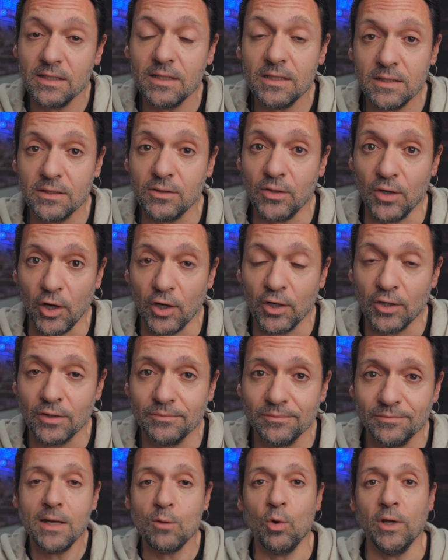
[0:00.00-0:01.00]
a sister.
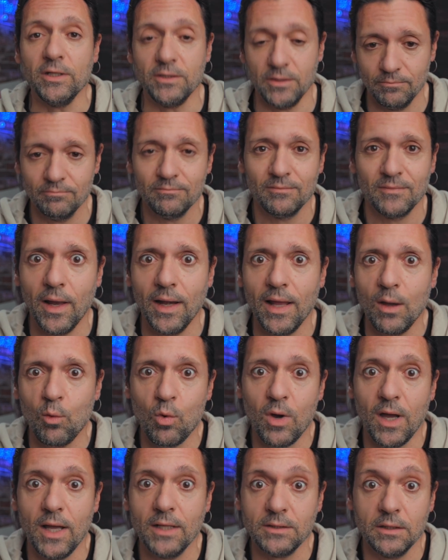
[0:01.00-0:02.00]
Anyways, while I
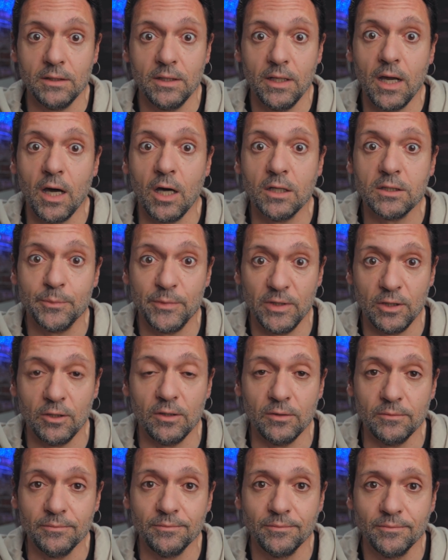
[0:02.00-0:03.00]
was in the
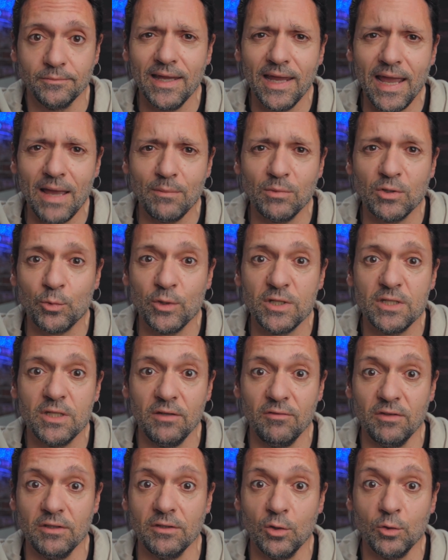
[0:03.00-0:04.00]
hospital, I kept
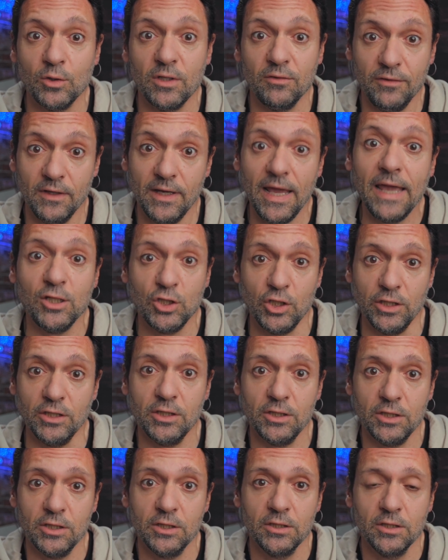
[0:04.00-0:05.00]
receiving
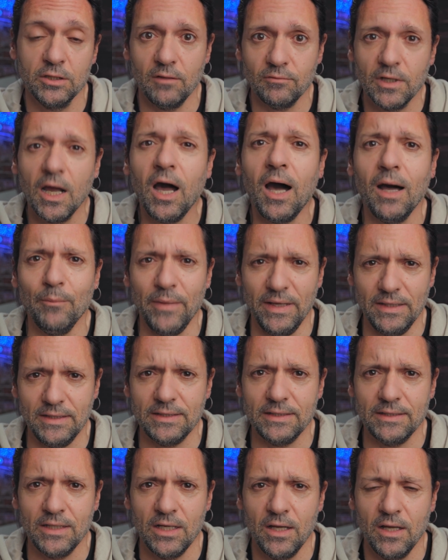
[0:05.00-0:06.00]
notifications of
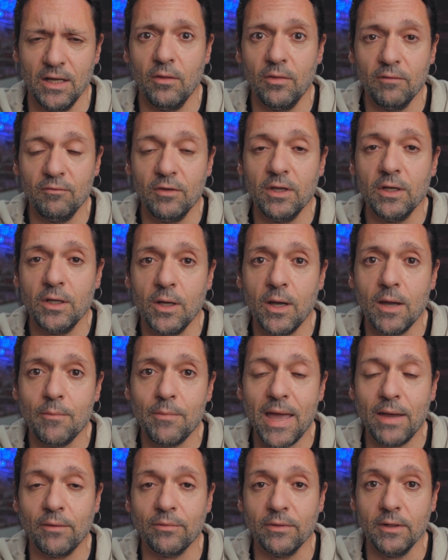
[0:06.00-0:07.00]
comments on the video
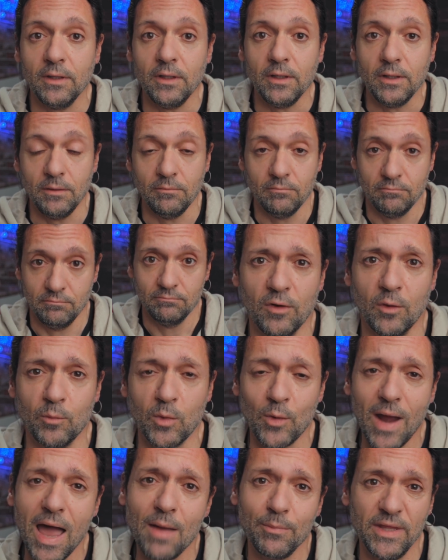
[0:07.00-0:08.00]
about the
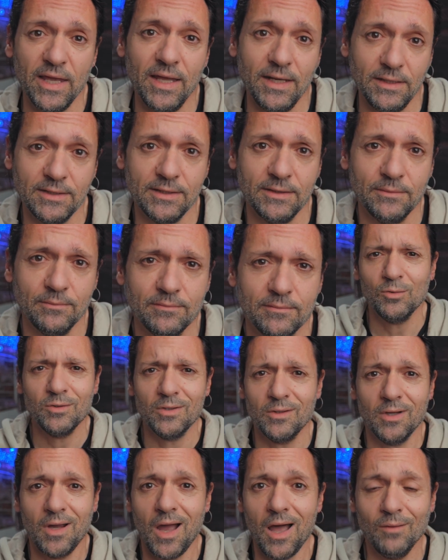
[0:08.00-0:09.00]
firmware update. Most
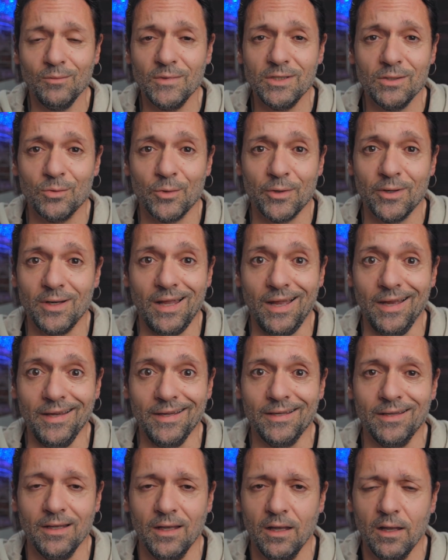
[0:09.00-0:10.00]
of the comments were
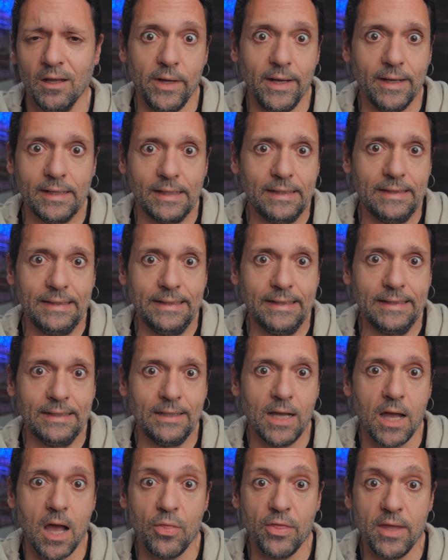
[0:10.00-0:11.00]
like, when I
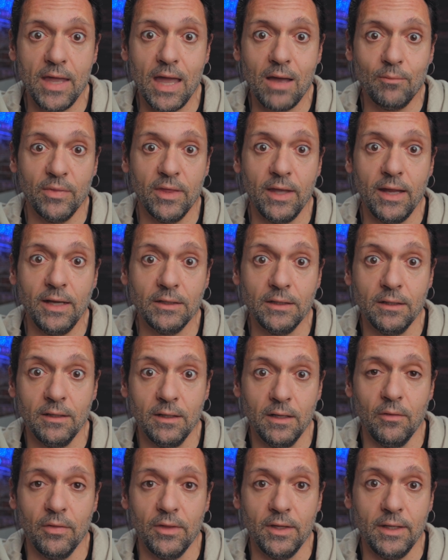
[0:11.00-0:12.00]
click on the update
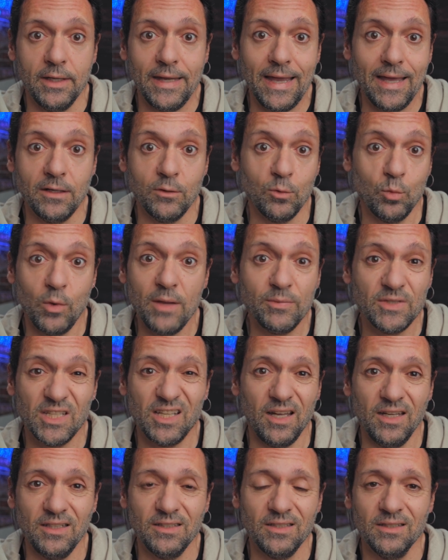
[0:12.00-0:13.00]
on the Canon
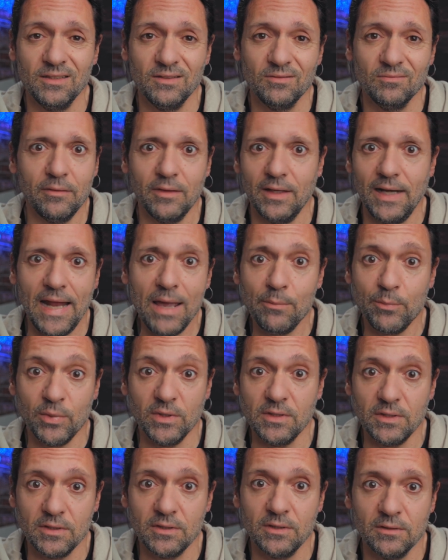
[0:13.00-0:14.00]
website, nothing
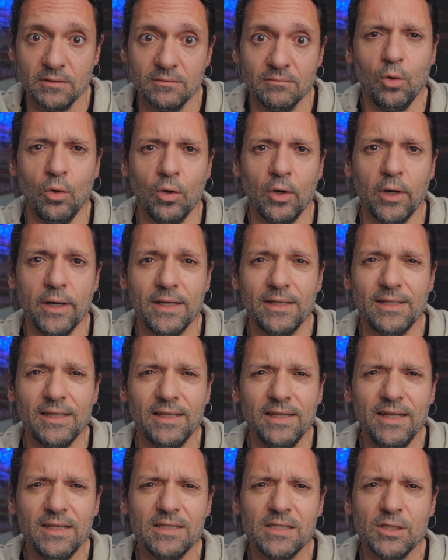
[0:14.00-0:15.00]
happens, or it
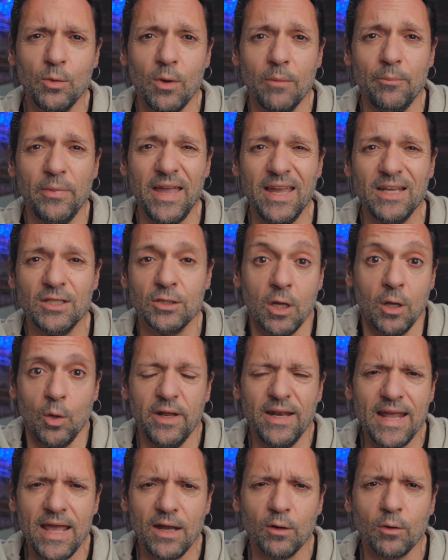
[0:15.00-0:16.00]
leads to a page
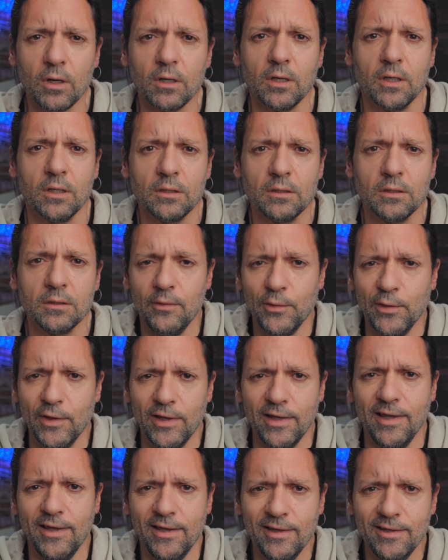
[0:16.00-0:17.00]
with an error,
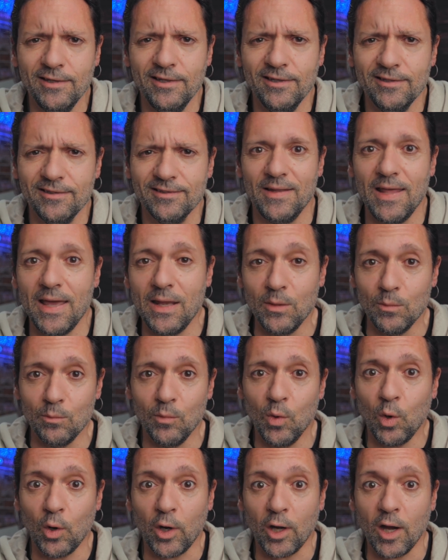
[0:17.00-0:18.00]
okay? Then
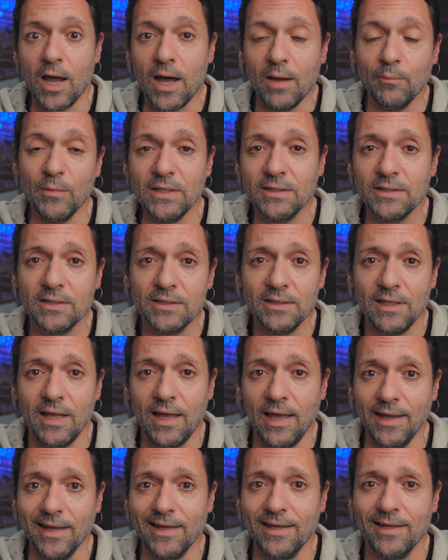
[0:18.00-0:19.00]
more comments
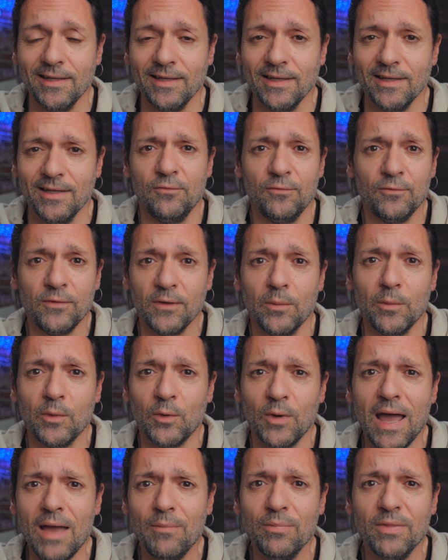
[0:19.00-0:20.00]
like, the
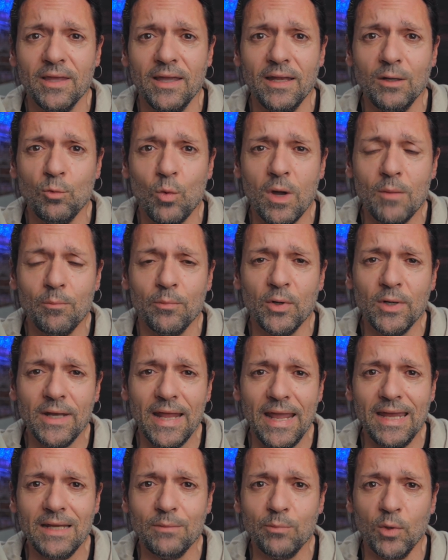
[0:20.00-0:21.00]
firmware update one
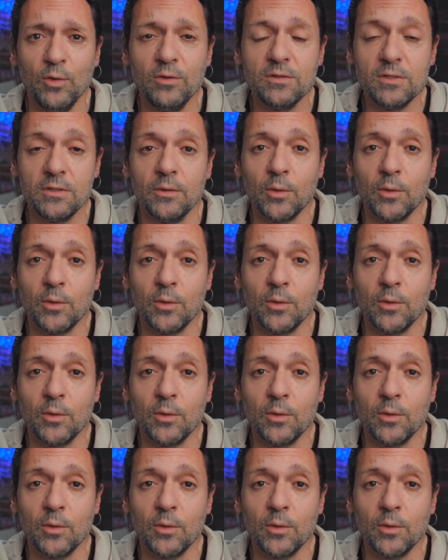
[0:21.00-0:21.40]
point eight point